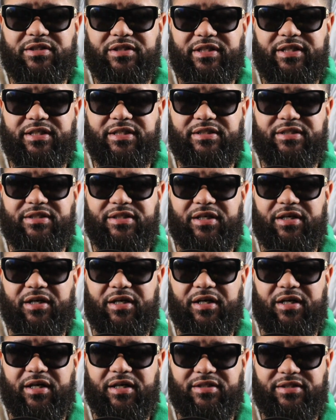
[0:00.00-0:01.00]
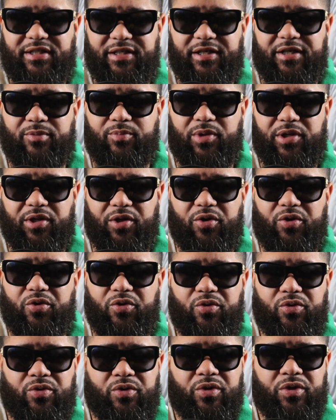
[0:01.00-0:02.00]
He's uh, a tier
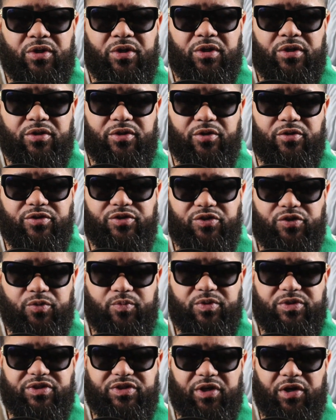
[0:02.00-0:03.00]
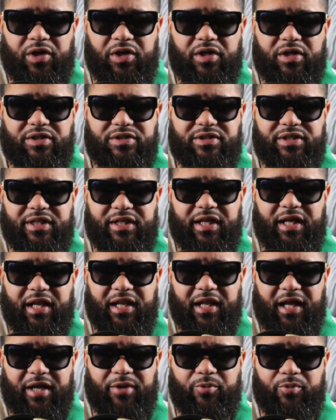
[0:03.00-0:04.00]
below those superstars in that
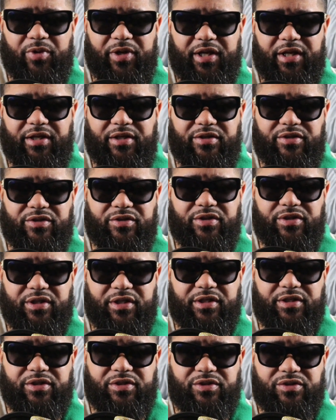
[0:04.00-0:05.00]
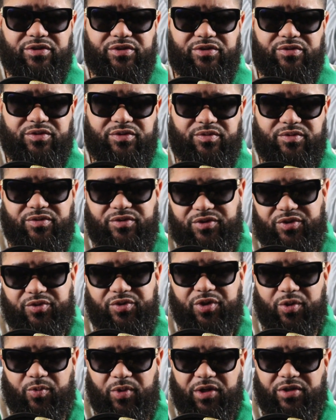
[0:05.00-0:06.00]
lightweight and
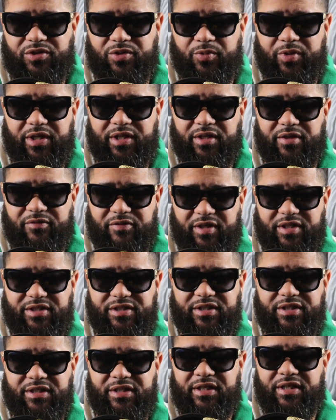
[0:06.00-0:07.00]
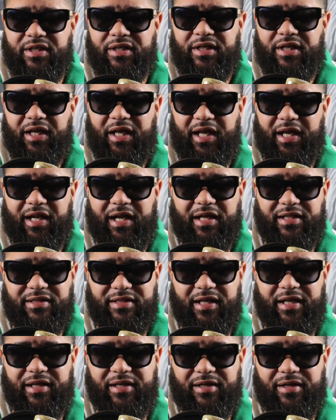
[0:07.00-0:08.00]
junior welterweight division, and I
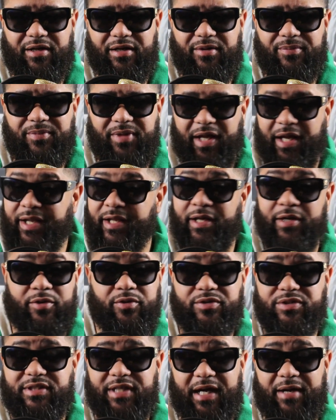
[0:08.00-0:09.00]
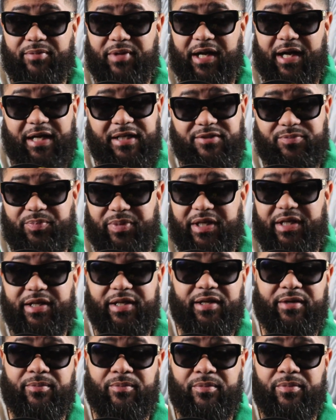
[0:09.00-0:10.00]
think um, any of those top guys beat
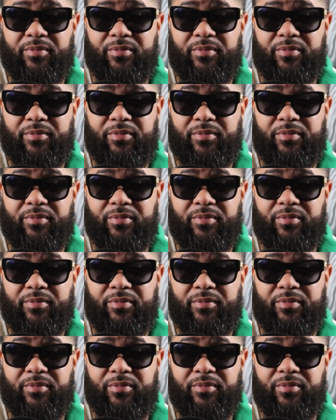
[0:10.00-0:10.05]
him.